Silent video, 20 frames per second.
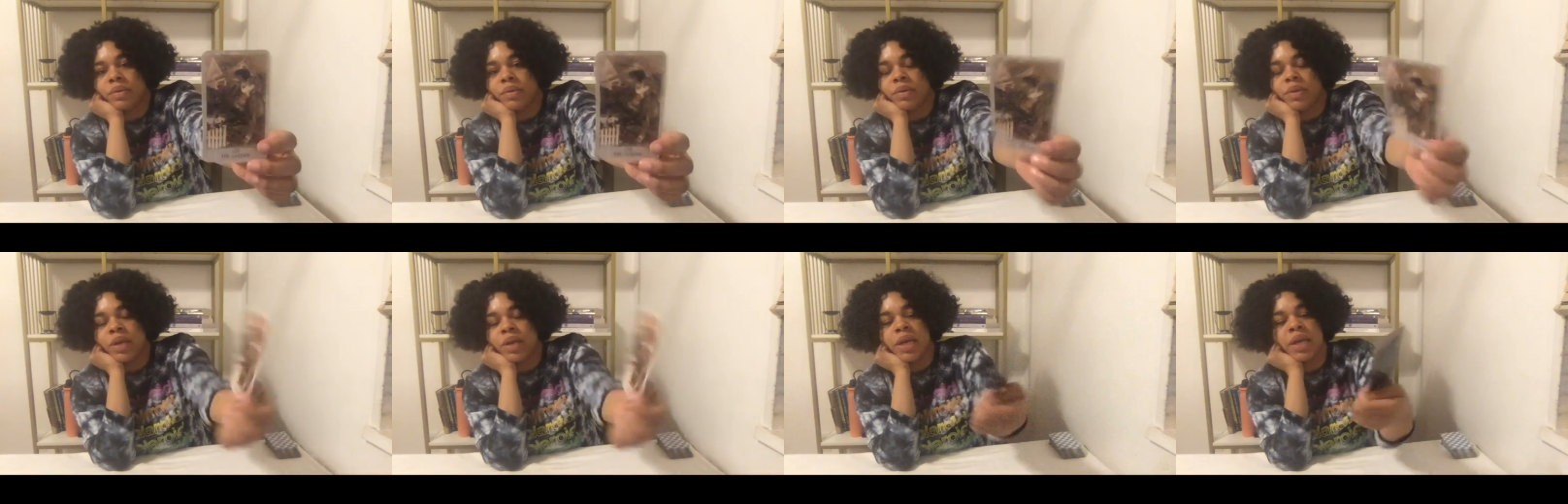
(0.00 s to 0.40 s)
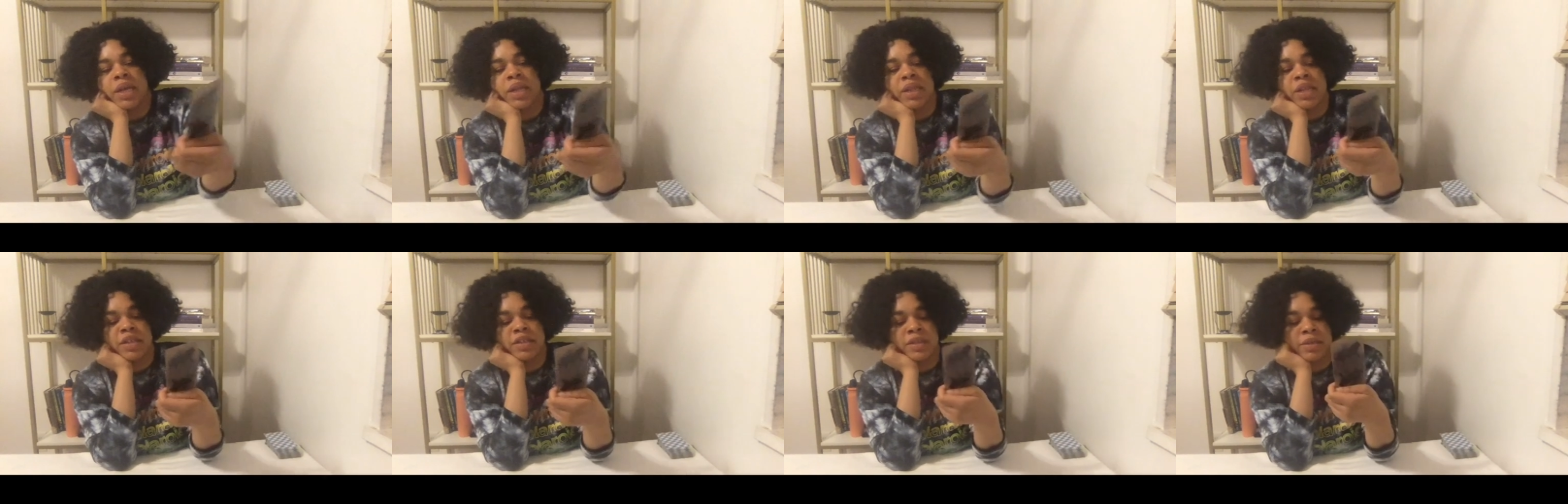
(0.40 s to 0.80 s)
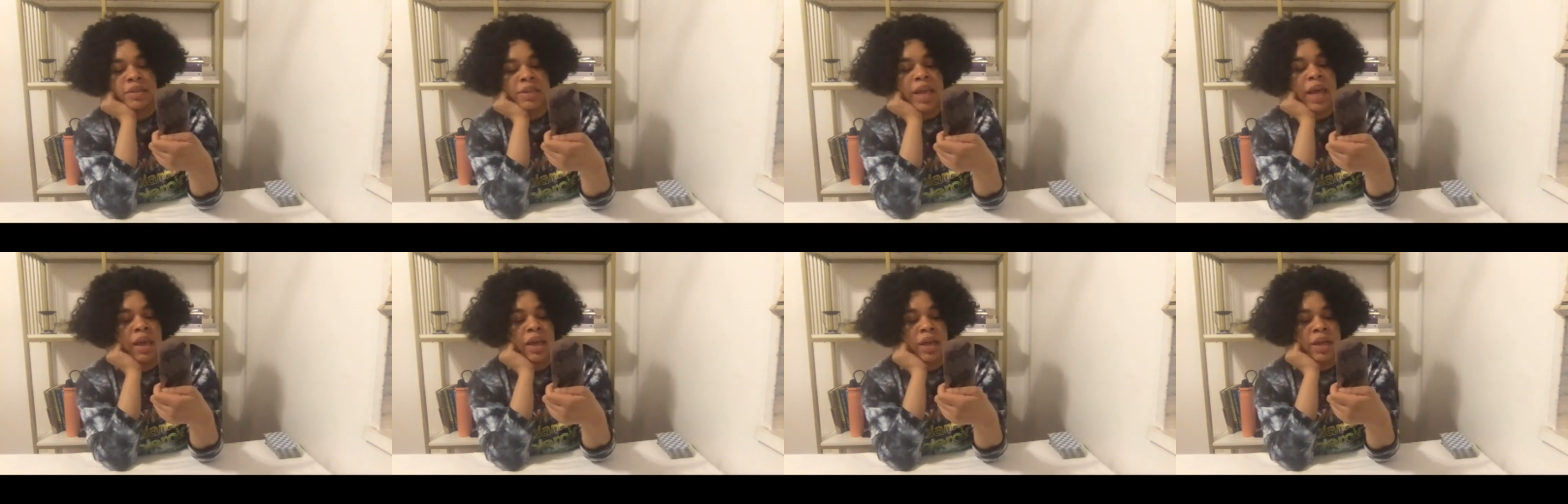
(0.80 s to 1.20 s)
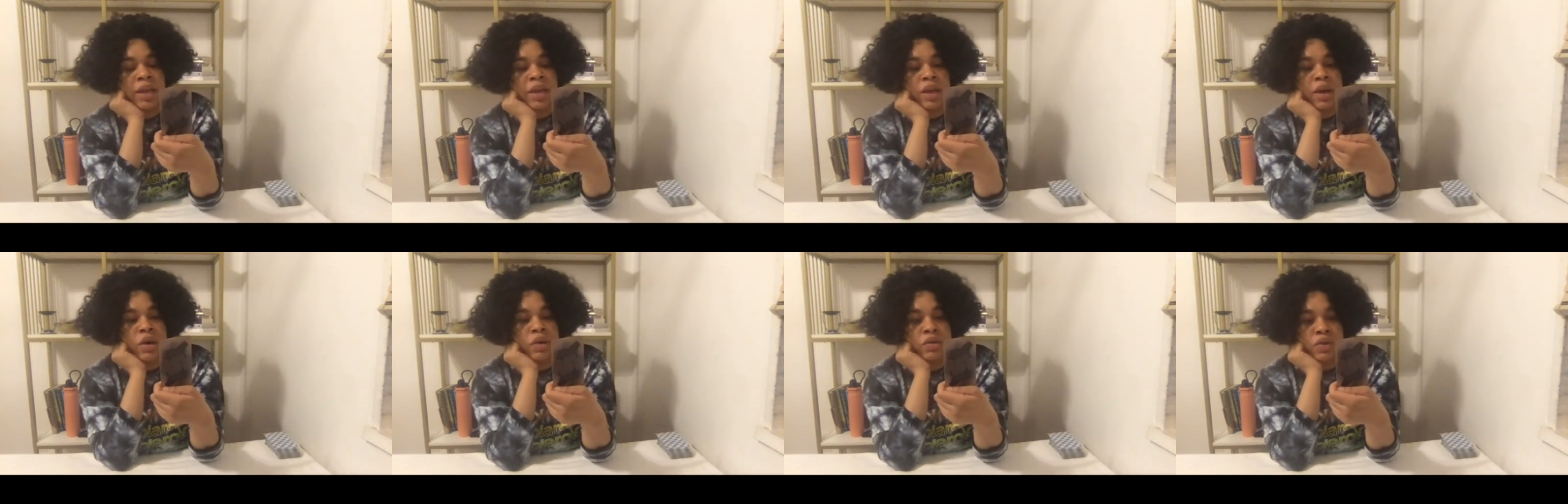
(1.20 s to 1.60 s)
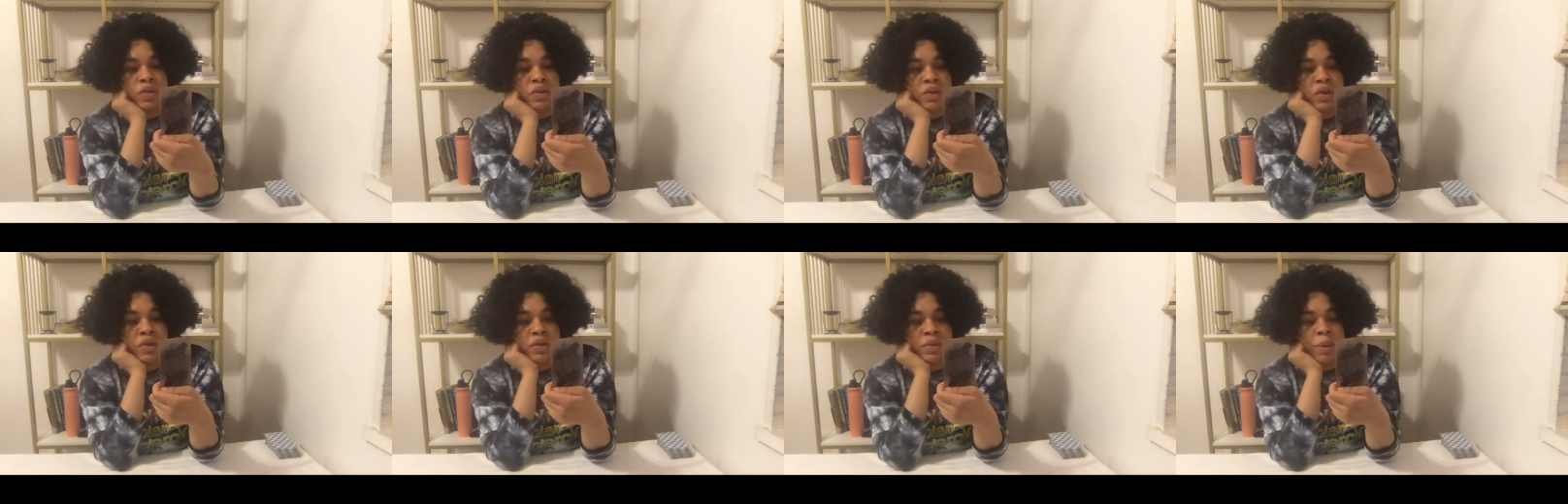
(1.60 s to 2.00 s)
In this deck, it also
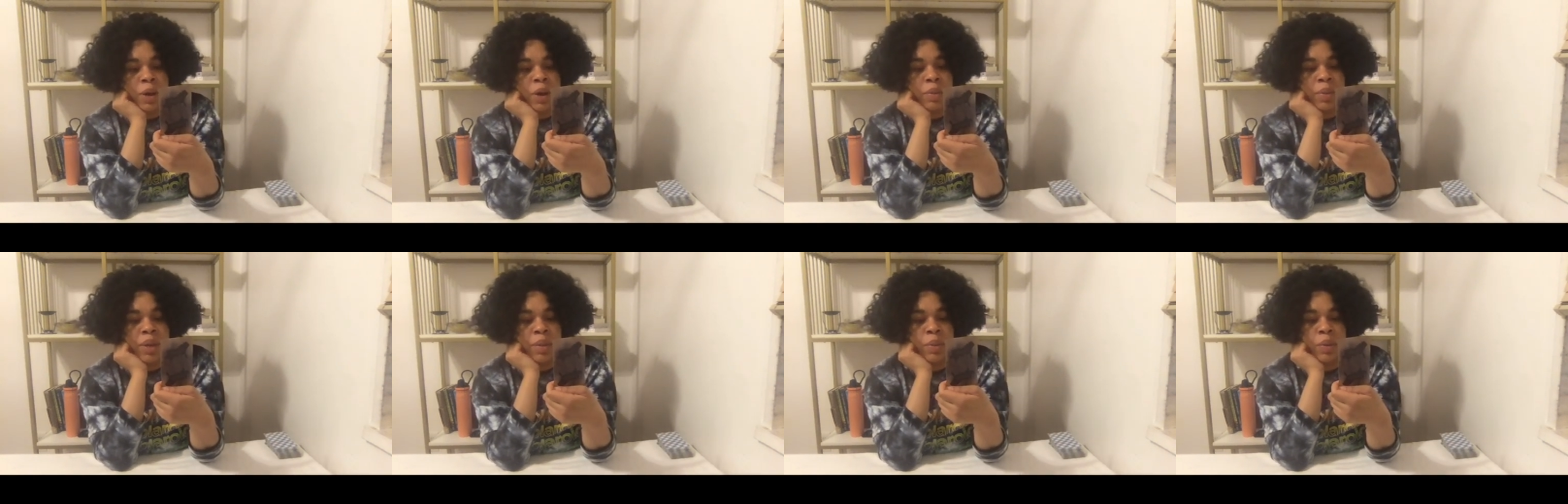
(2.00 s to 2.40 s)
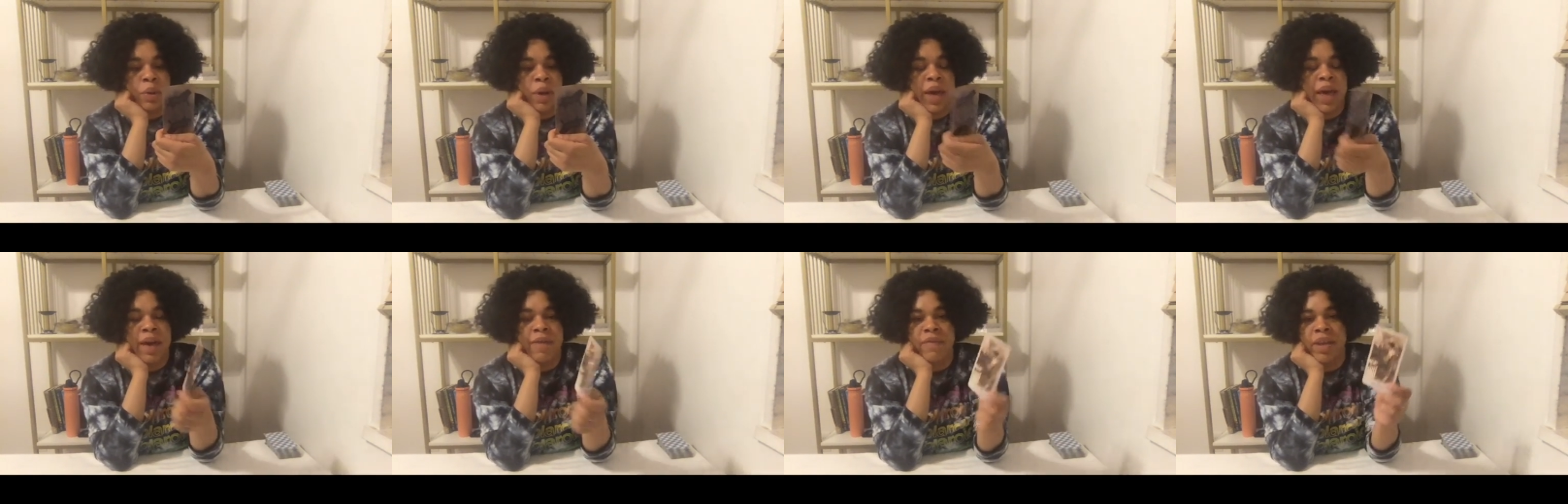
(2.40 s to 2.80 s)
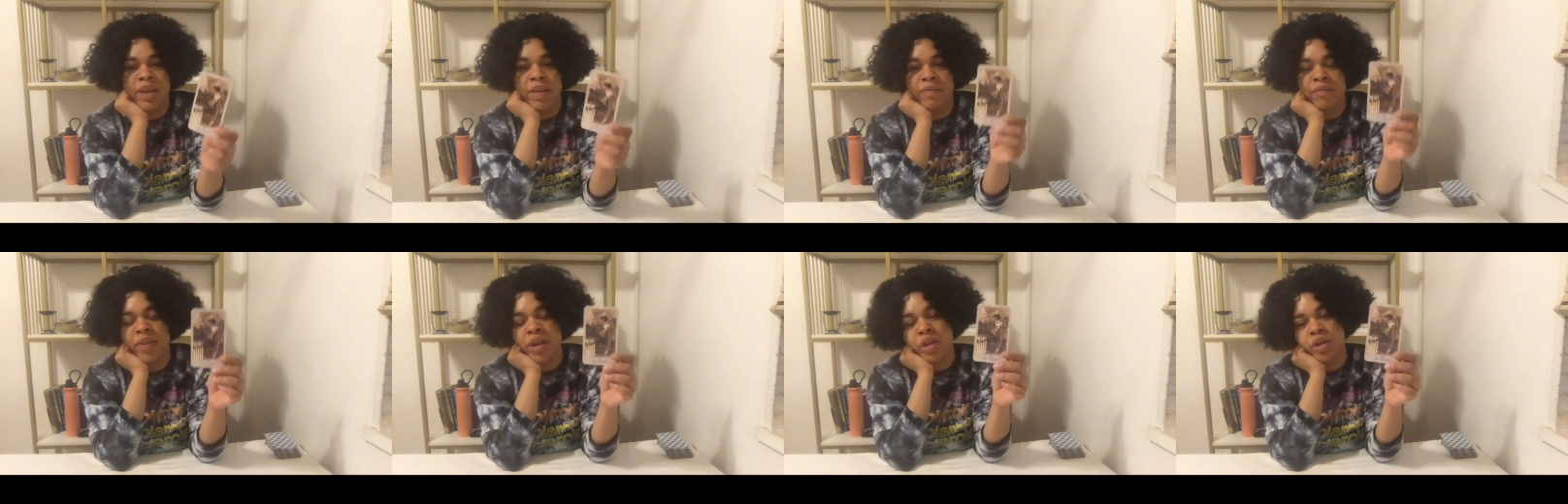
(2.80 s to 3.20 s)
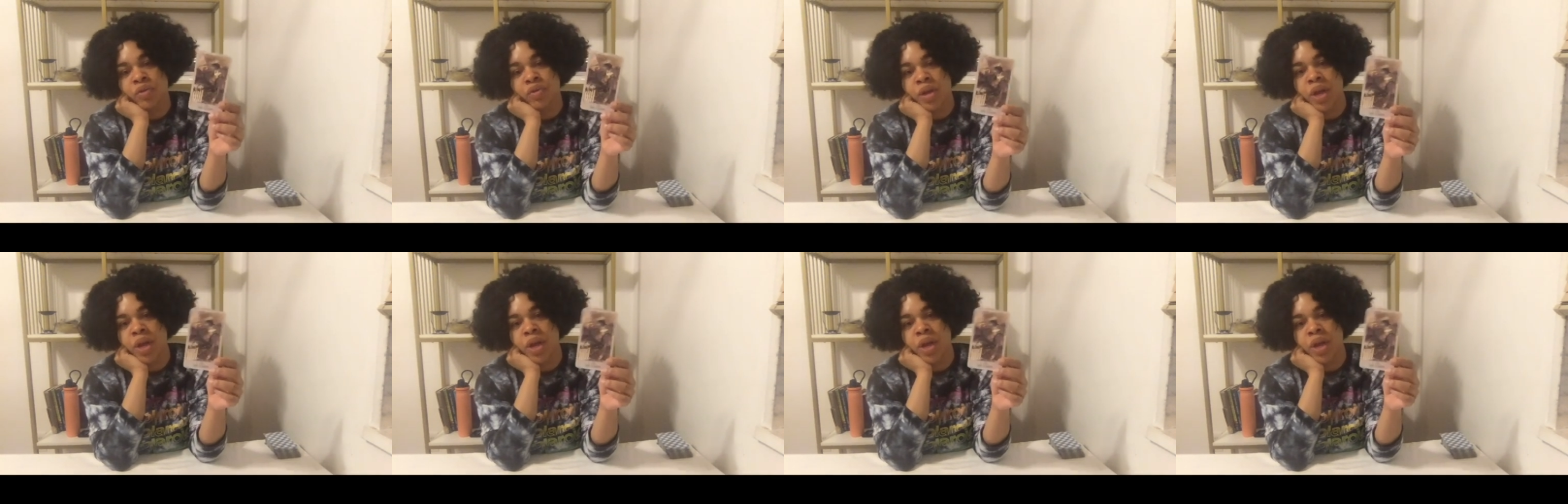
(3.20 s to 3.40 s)
talks about people having victory